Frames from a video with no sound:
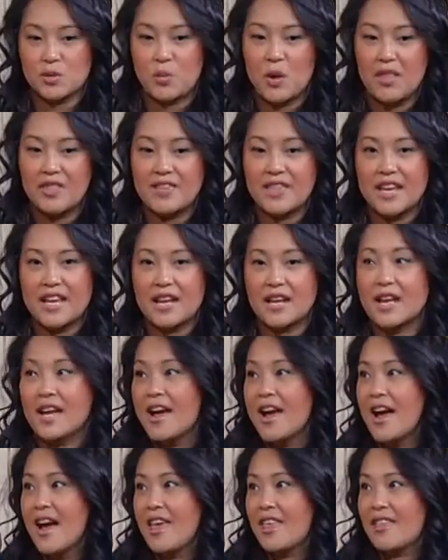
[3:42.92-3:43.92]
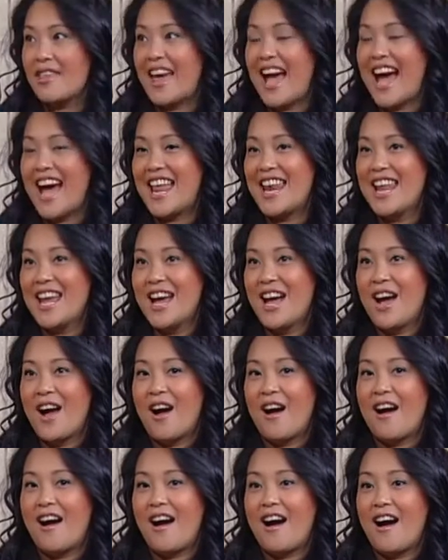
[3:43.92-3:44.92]
one thing that
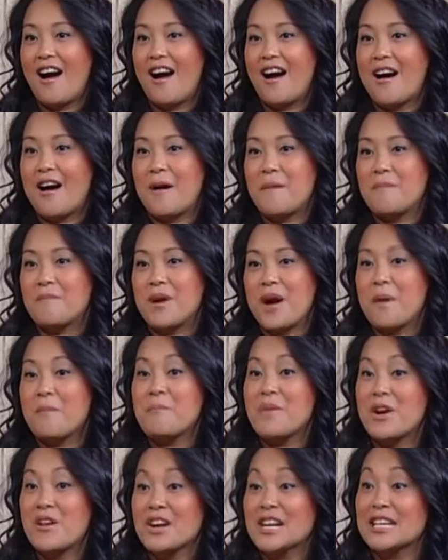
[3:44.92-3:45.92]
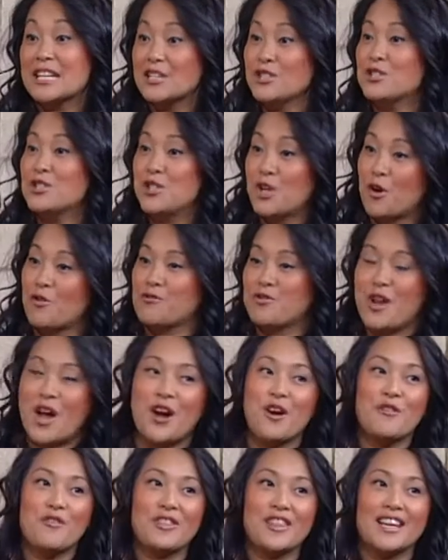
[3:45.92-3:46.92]
Americans don't
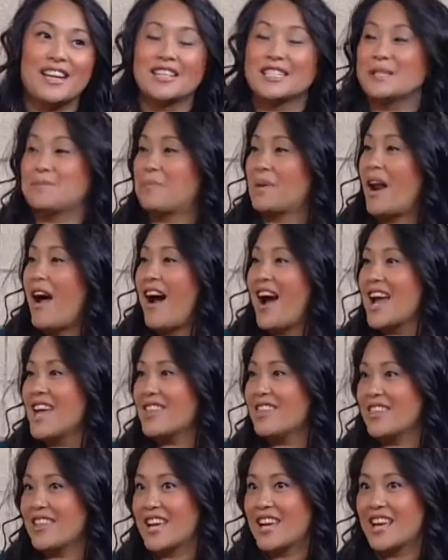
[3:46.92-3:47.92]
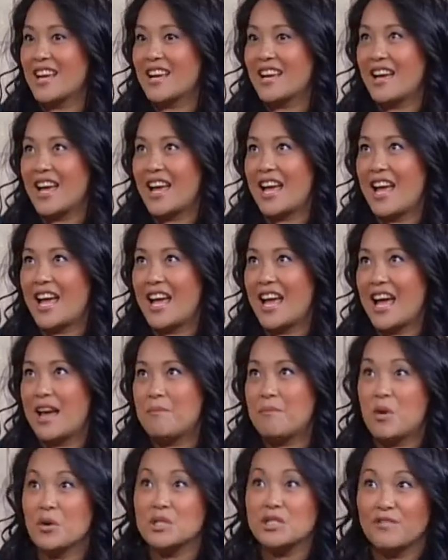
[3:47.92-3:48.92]
know this, but I think, and
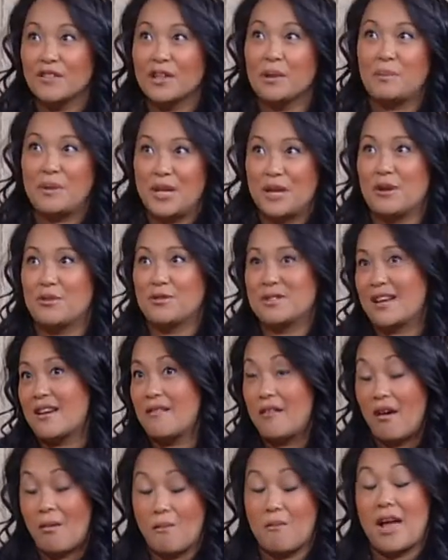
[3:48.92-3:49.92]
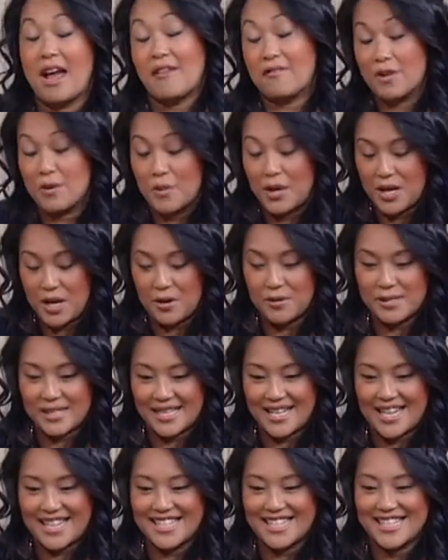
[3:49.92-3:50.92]
most Filipinos, everyone knows
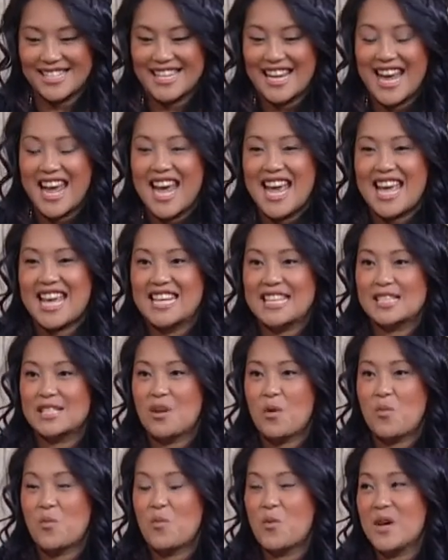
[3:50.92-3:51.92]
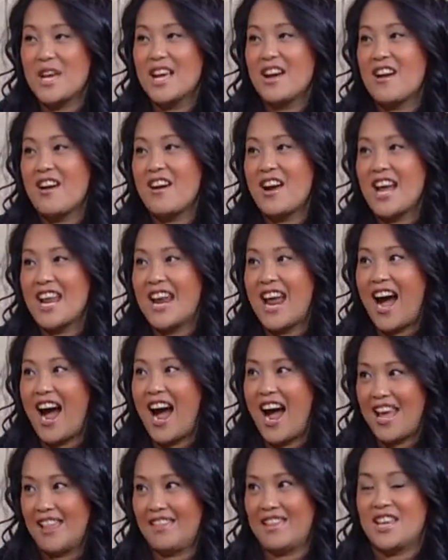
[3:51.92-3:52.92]
this, is we are an
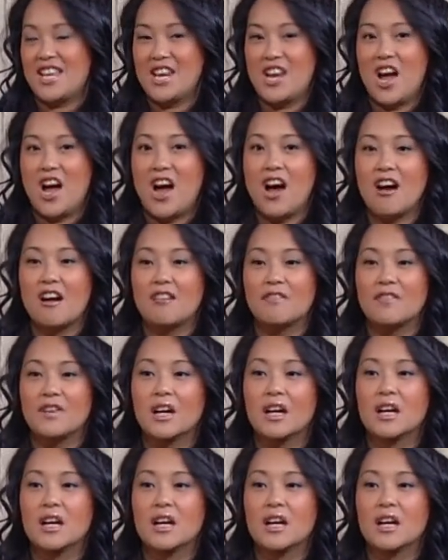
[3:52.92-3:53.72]
island of